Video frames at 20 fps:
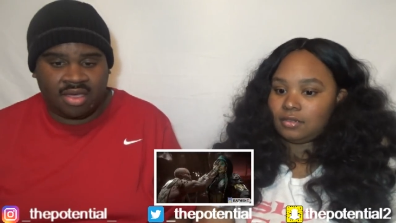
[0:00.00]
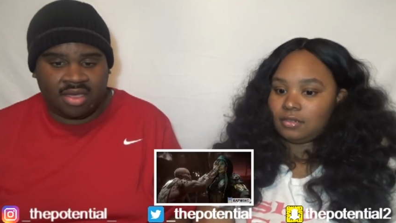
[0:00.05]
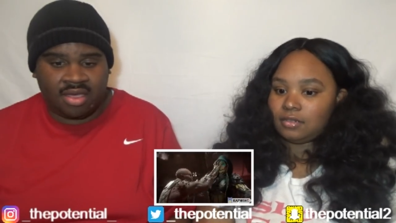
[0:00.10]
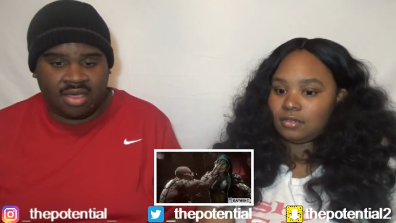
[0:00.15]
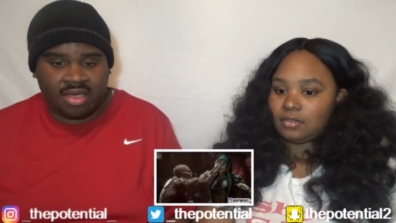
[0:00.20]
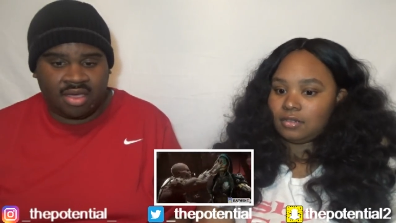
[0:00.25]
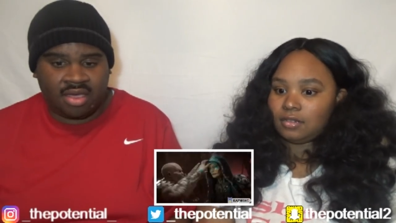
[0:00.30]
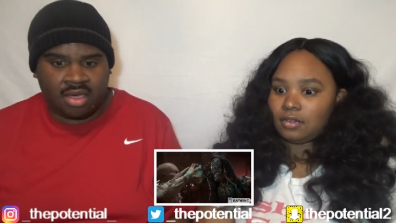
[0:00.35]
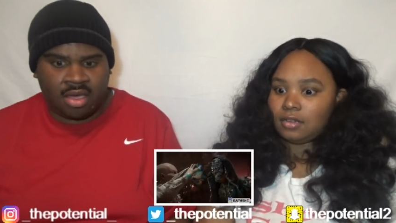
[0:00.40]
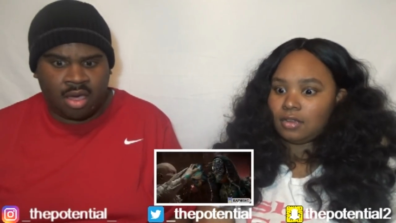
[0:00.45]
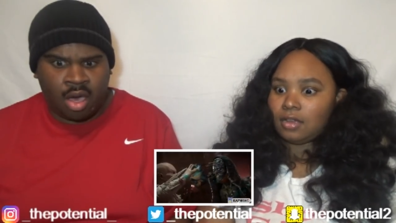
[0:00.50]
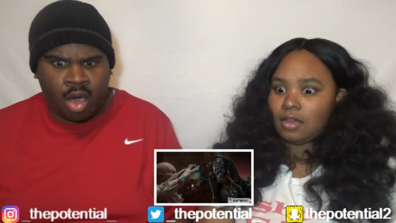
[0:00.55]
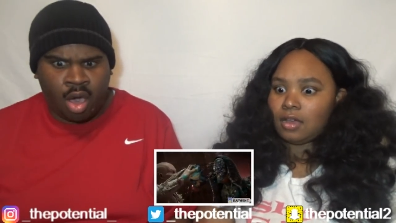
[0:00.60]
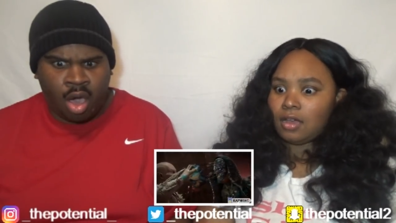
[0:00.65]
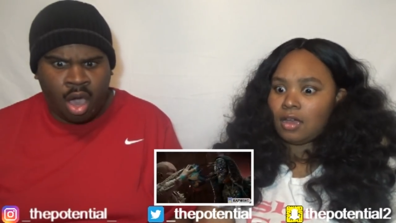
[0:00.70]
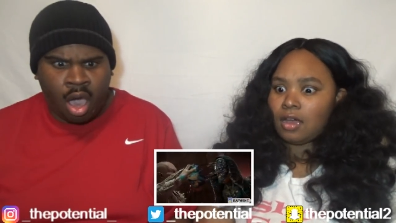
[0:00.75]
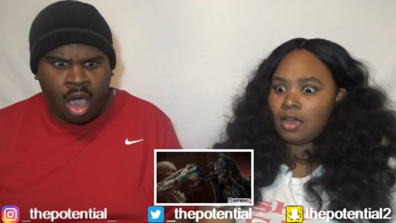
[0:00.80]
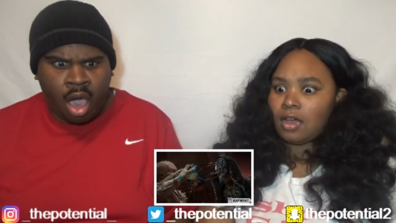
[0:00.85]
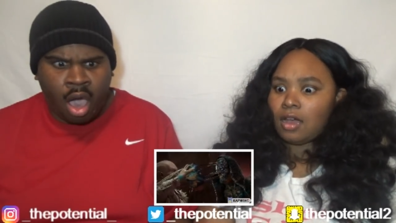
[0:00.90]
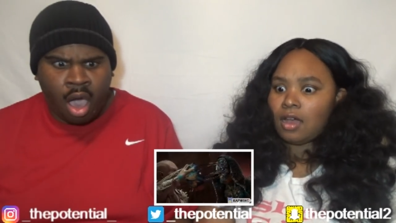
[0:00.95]

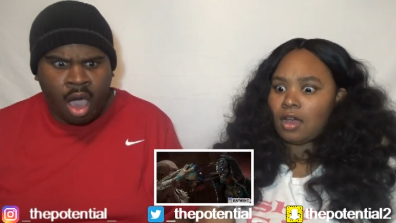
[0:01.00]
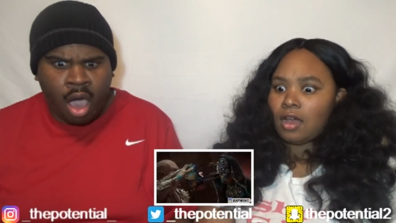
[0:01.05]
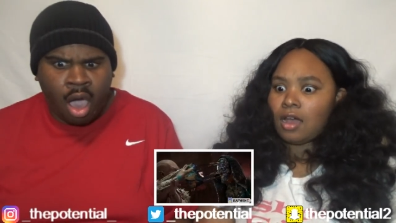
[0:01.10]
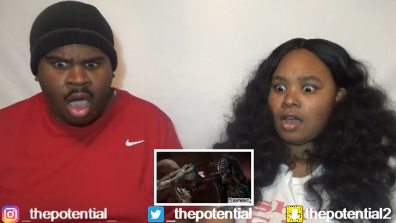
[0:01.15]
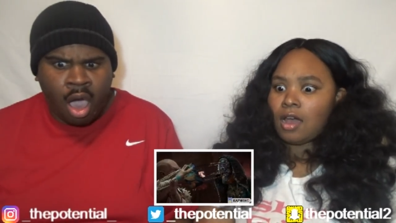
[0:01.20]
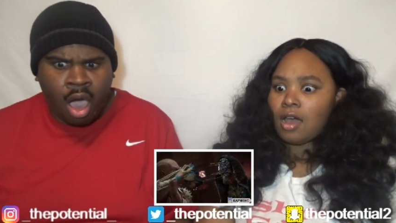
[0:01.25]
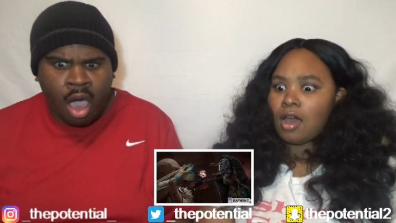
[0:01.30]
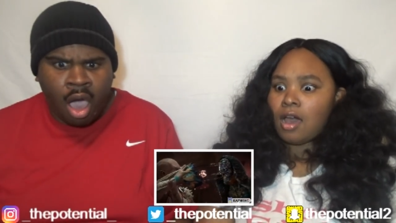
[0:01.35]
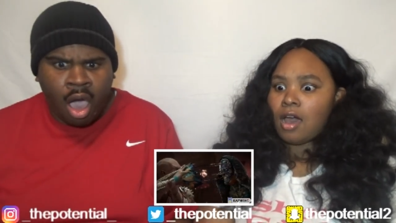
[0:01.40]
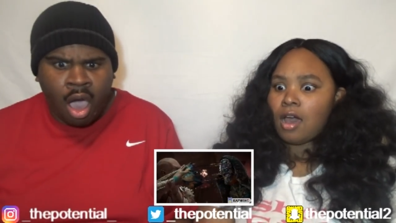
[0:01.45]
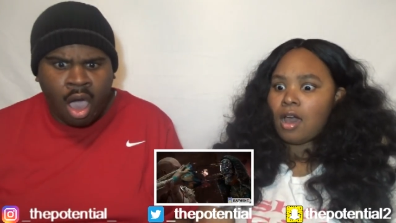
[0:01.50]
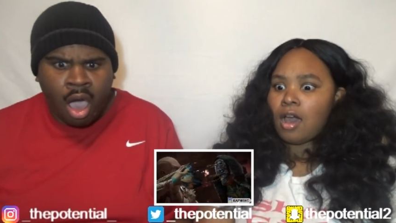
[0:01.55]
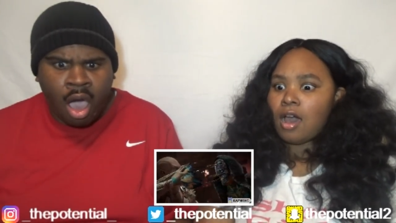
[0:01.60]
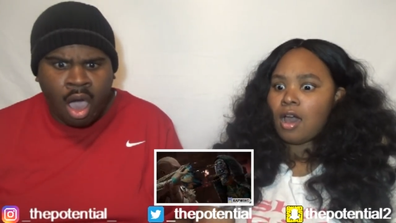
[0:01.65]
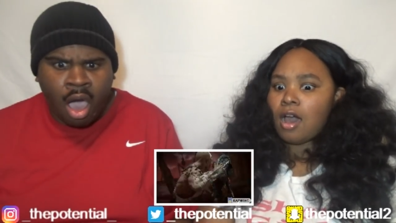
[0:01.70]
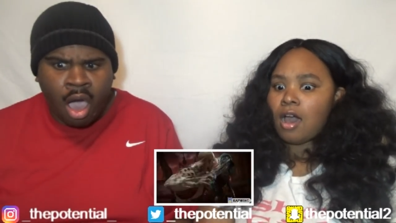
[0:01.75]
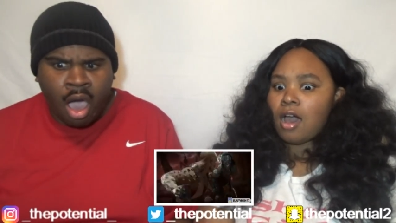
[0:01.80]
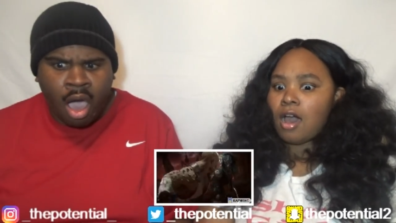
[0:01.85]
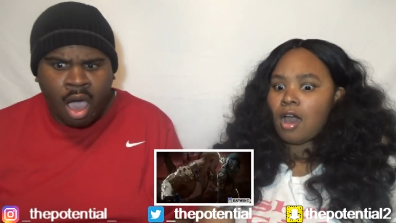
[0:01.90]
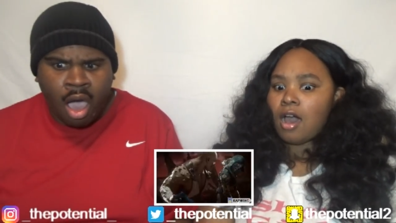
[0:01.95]

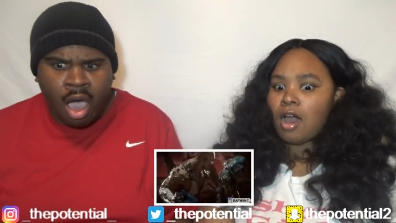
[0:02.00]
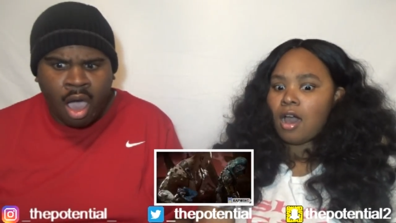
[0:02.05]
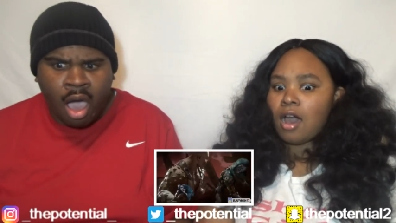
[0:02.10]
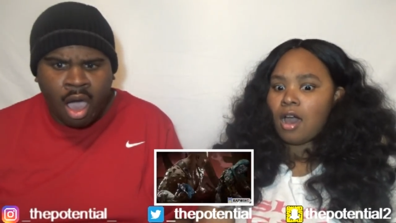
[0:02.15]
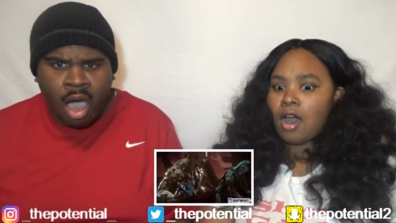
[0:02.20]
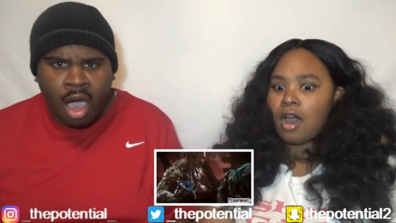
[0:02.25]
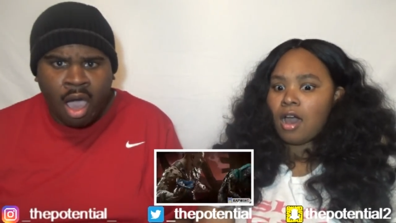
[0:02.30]
Nobody speaks.